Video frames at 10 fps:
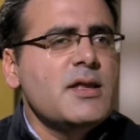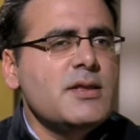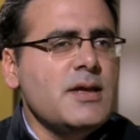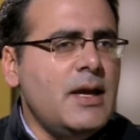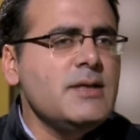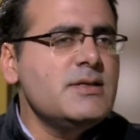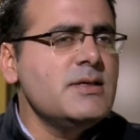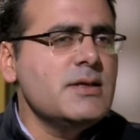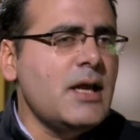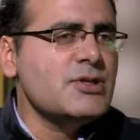the
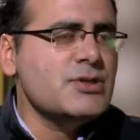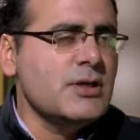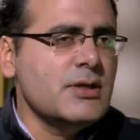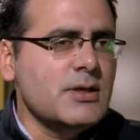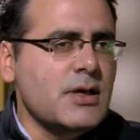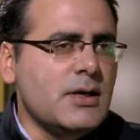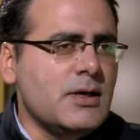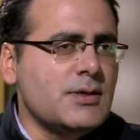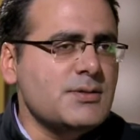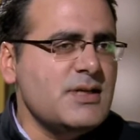
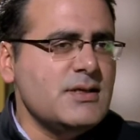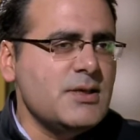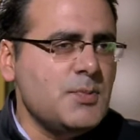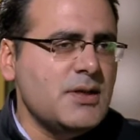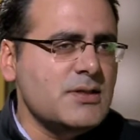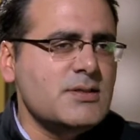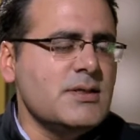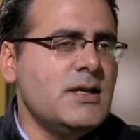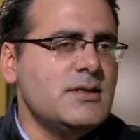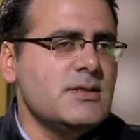anti-national sentiments,
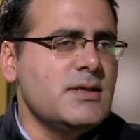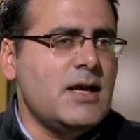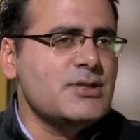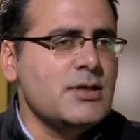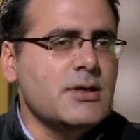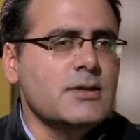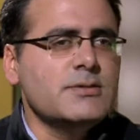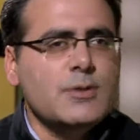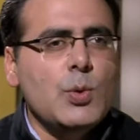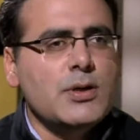the anti-national
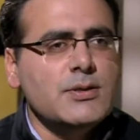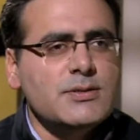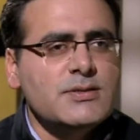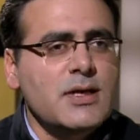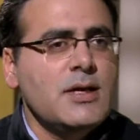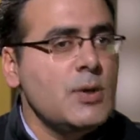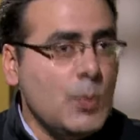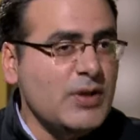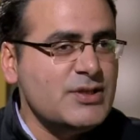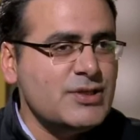slogans,
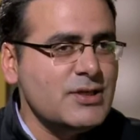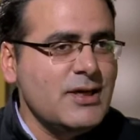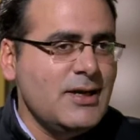which